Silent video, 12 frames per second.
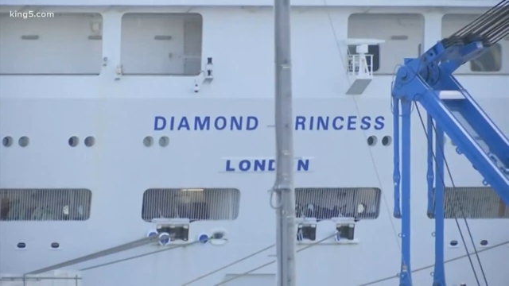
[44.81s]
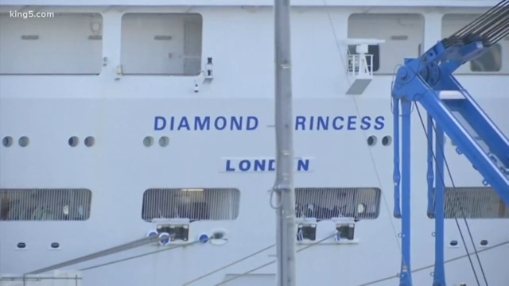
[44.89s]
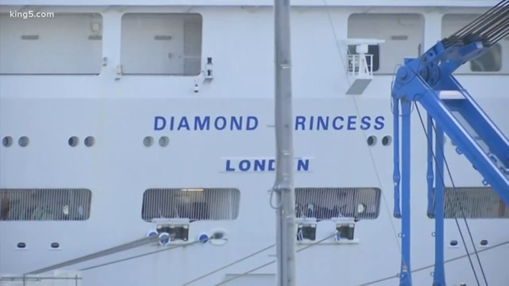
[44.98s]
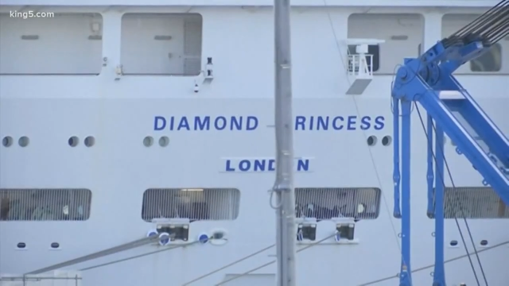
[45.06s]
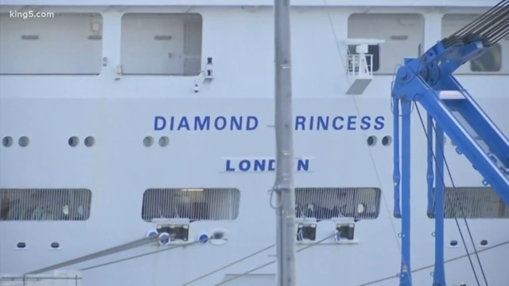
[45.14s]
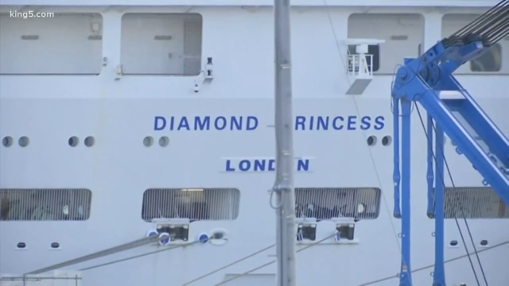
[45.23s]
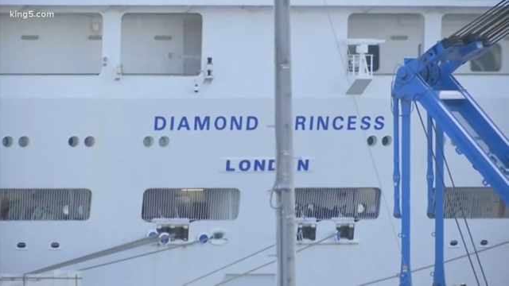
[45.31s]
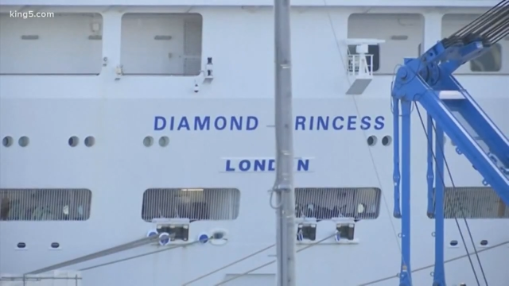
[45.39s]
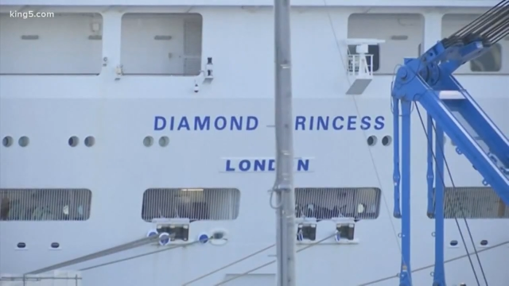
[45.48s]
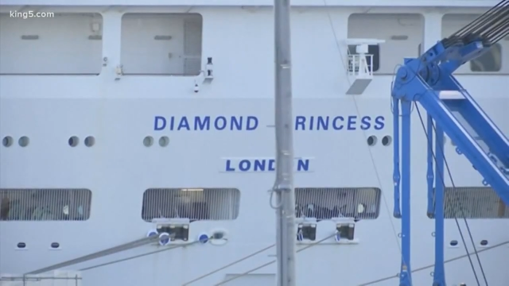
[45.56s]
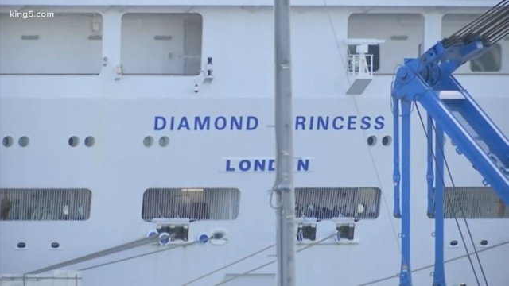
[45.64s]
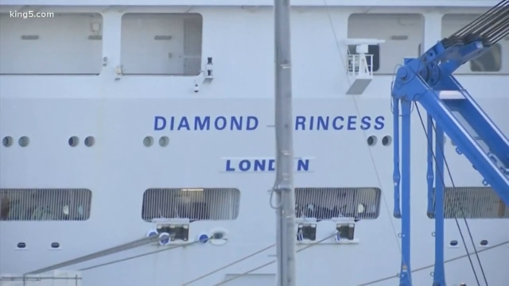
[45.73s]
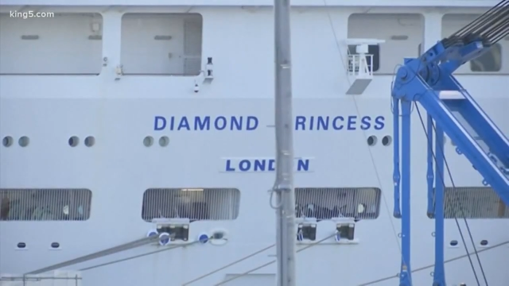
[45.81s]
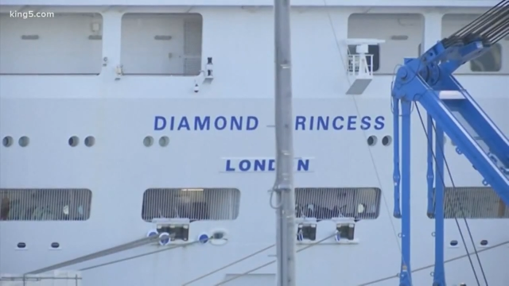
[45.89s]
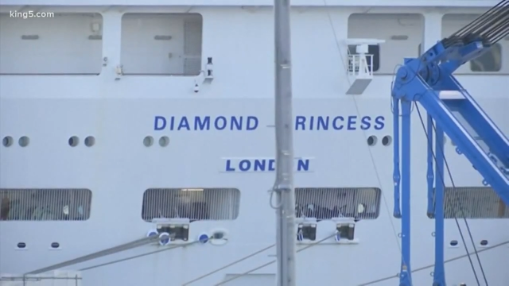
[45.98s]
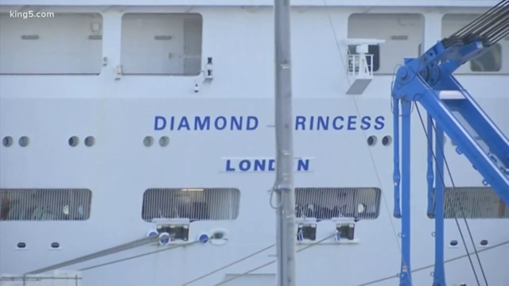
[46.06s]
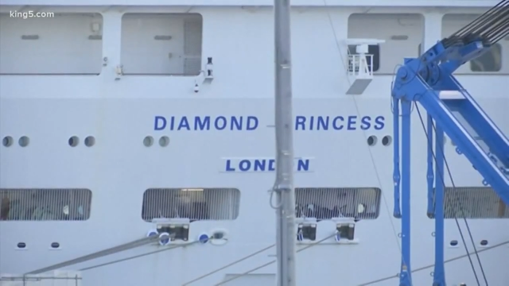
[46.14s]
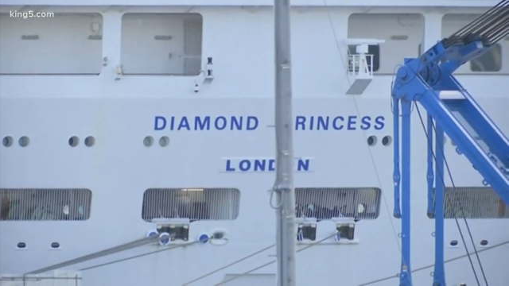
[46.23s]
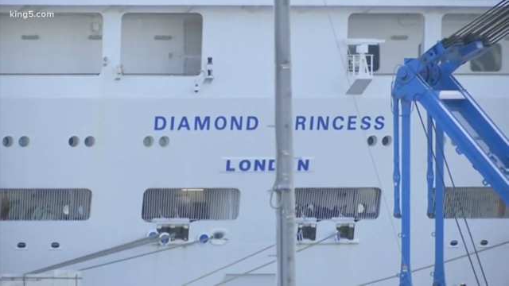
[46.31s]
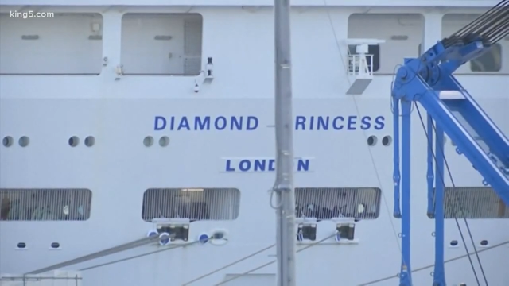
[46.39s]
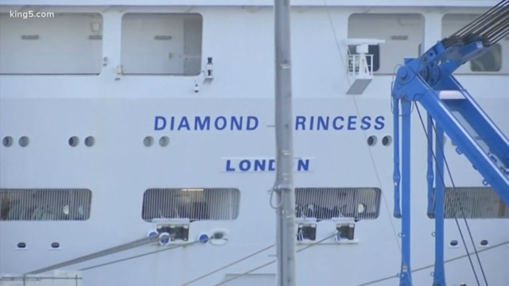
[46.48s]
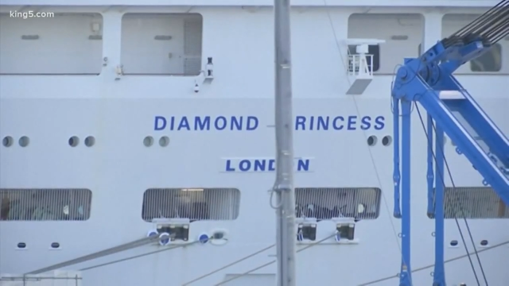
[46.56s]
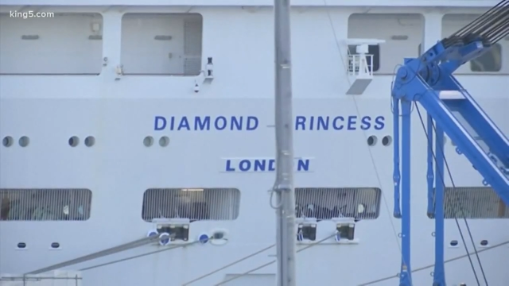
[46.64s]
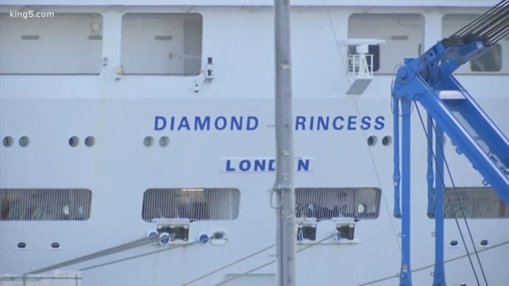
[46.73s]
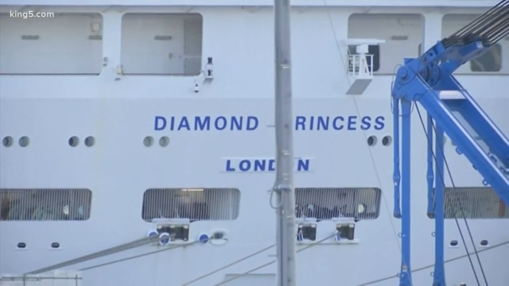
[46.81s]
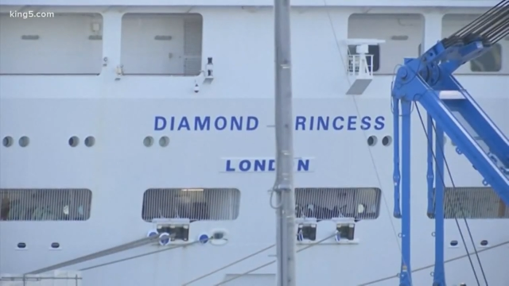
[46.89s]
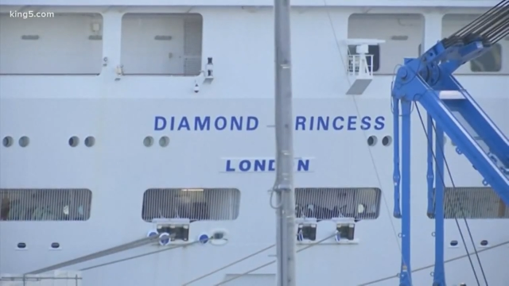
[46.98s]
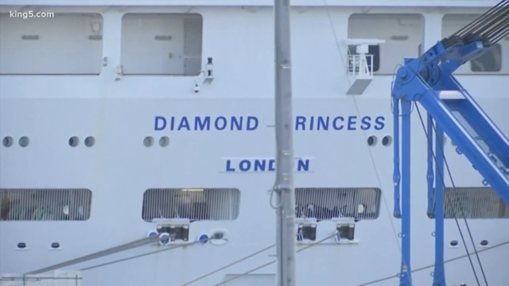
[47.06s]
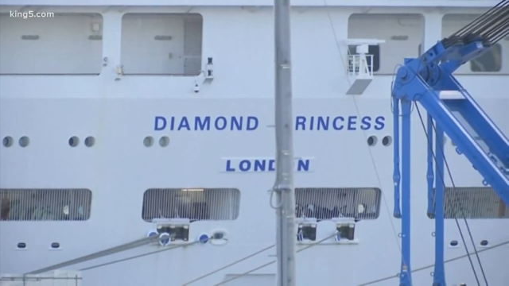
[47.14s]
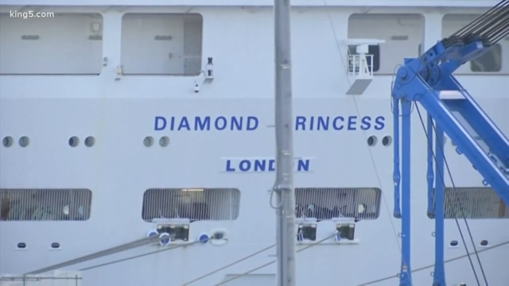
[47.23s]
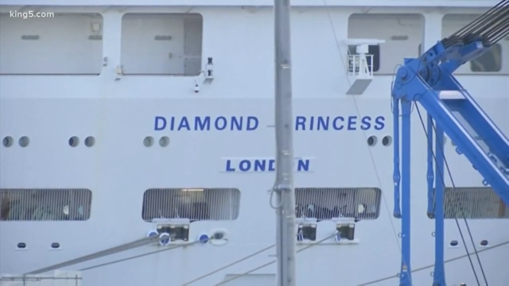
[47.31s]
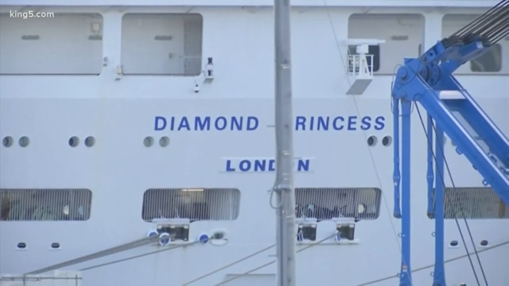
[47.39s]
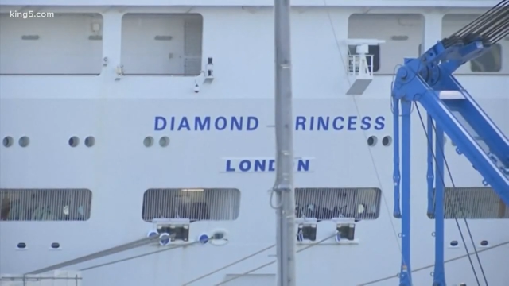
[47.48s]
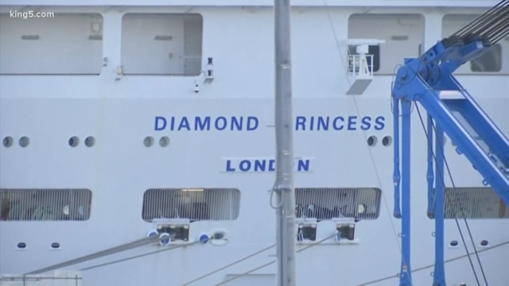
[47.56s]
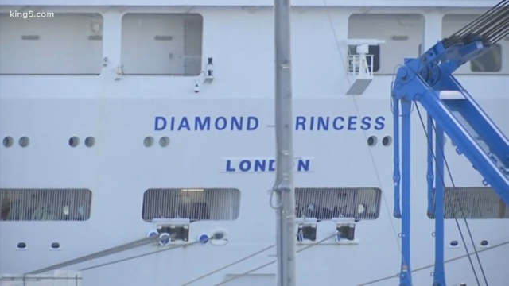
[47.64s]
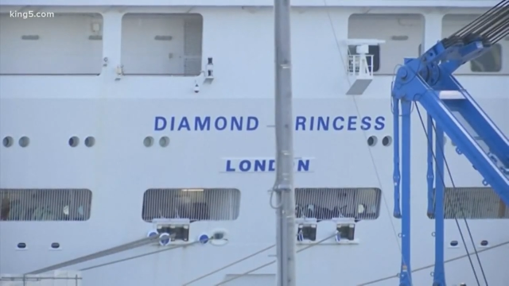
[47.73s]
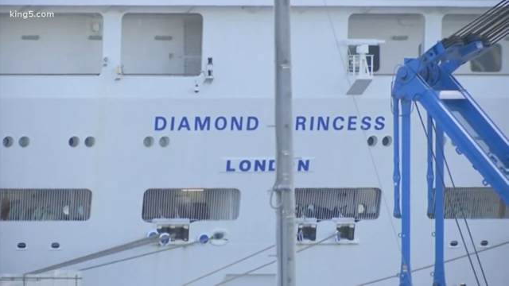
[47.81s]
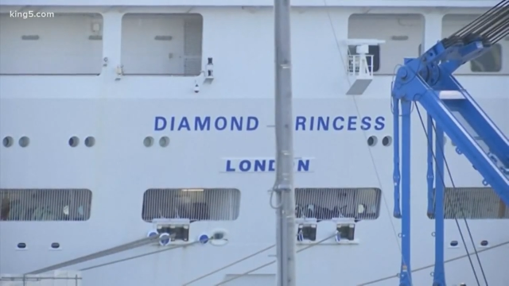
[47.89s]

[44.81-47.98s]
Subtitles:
(no speaker visible)